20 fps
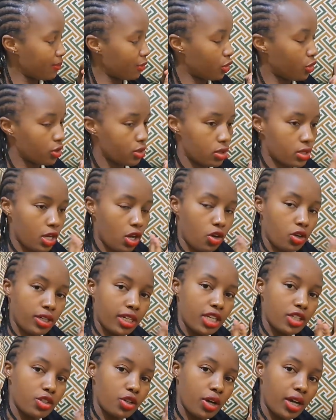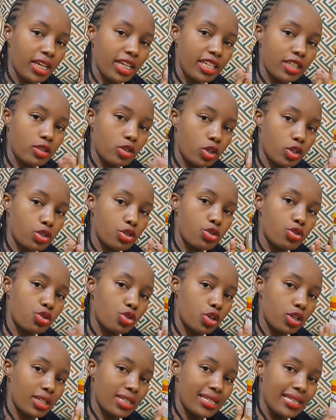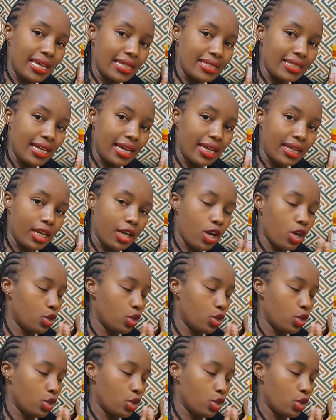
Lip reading: because coconut oil is not strong scented,